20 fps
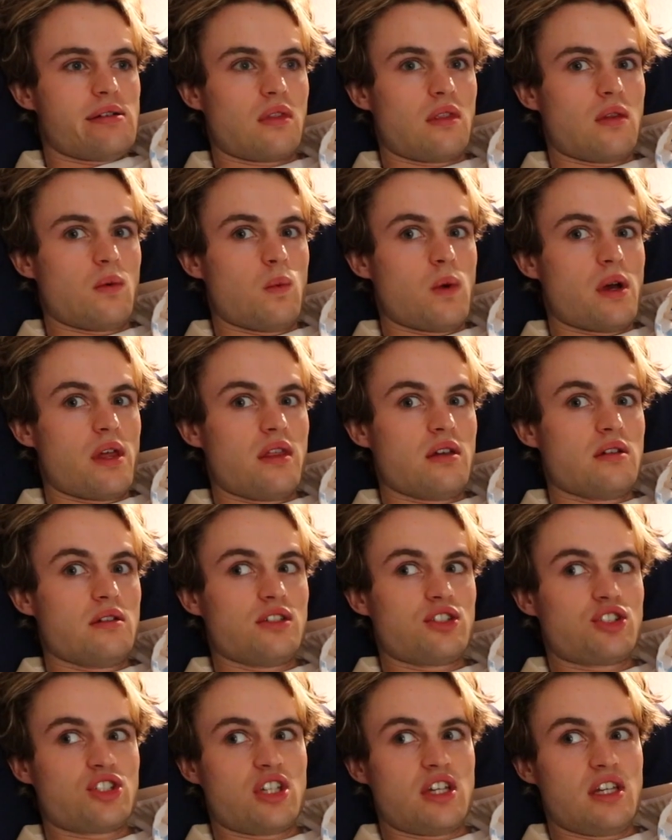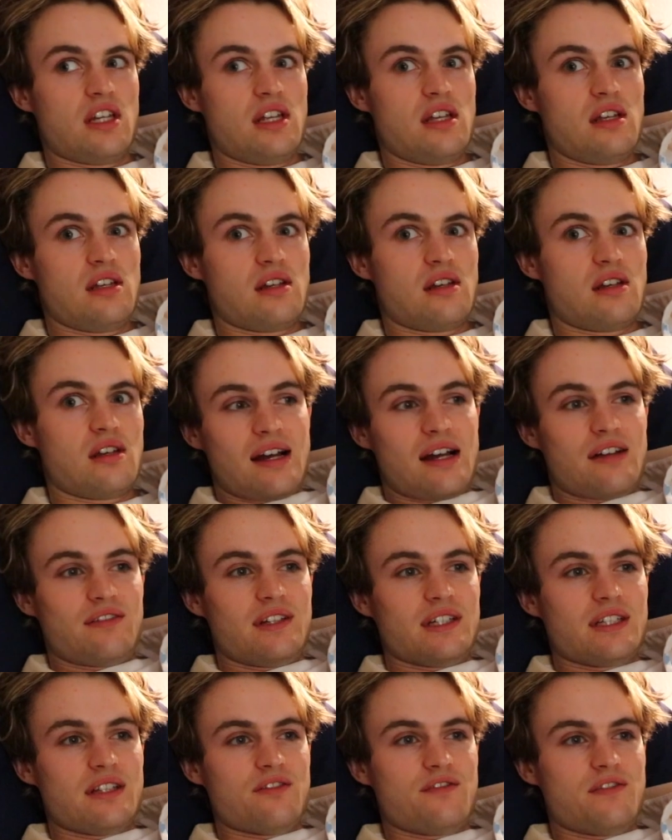The weather is shitty. I have
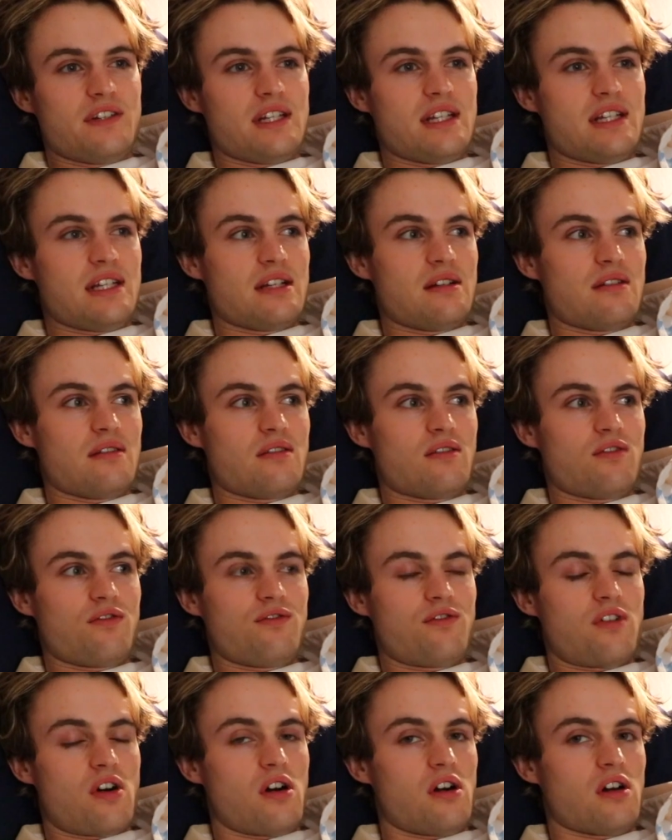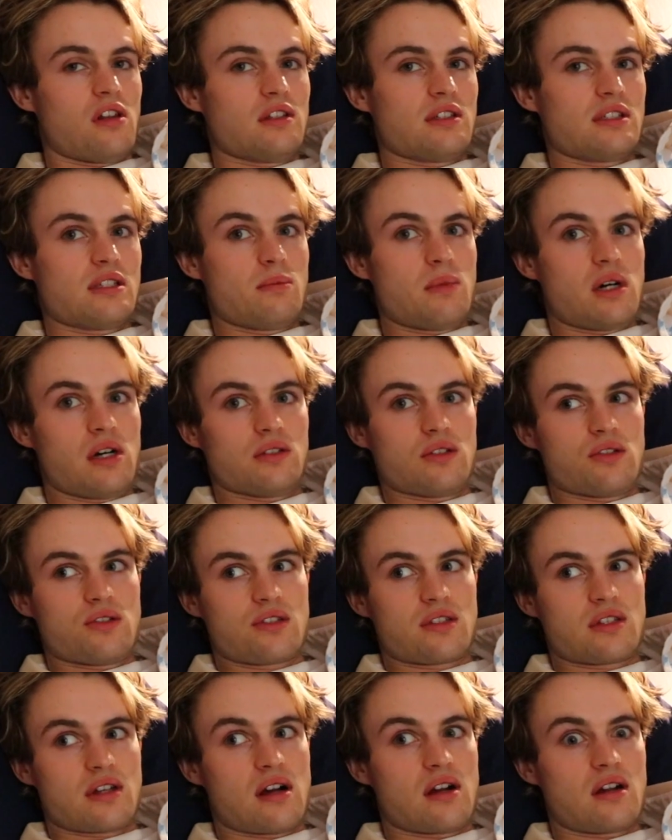like the feeling fall is about to
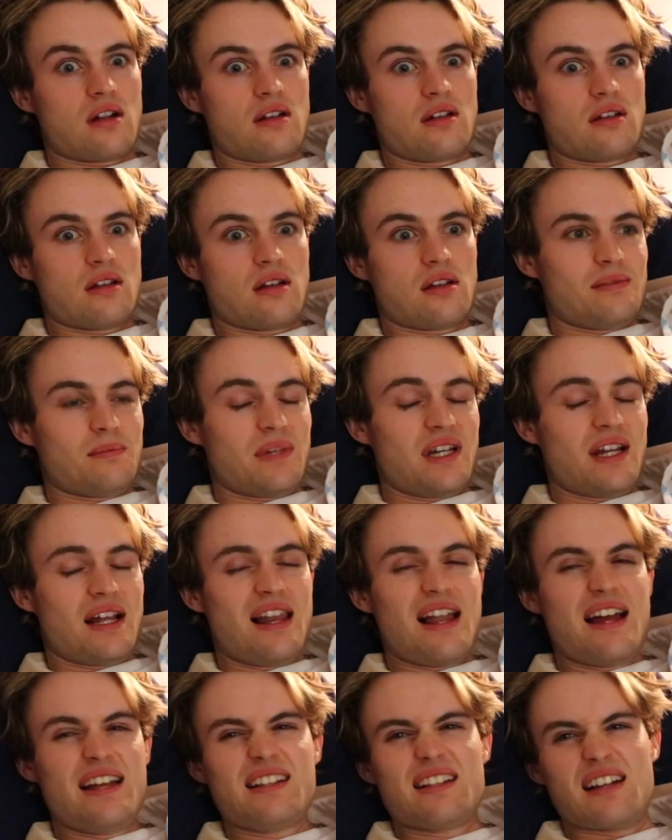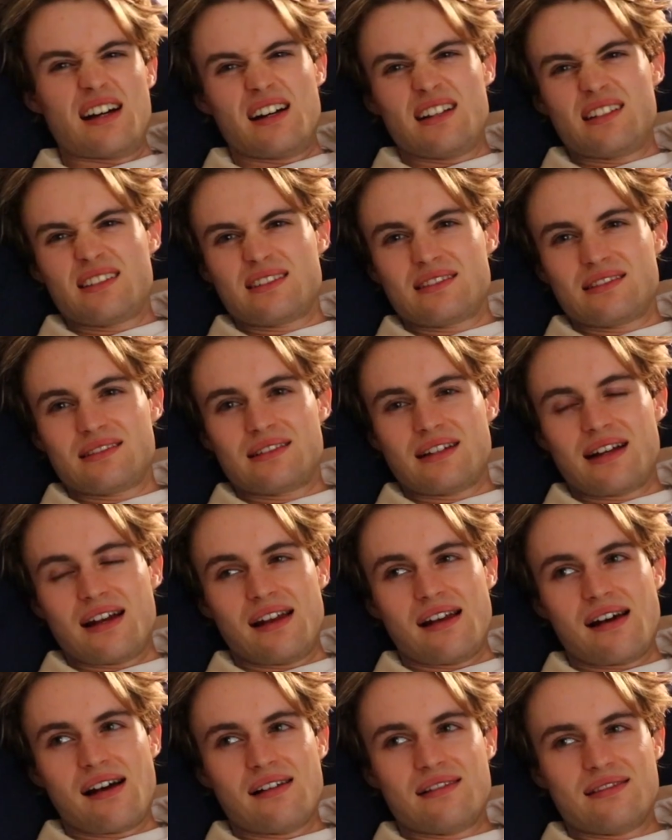start, but I like that,
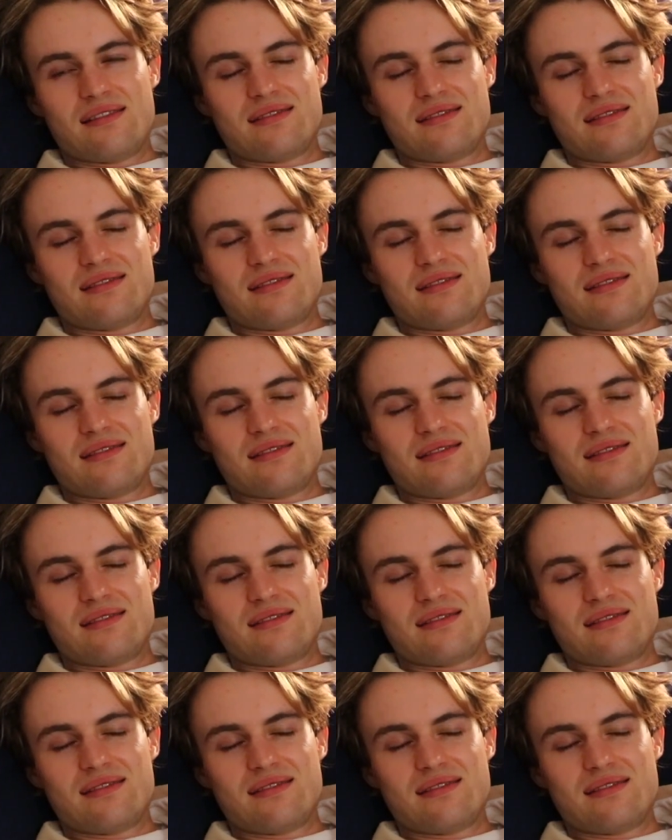kinda.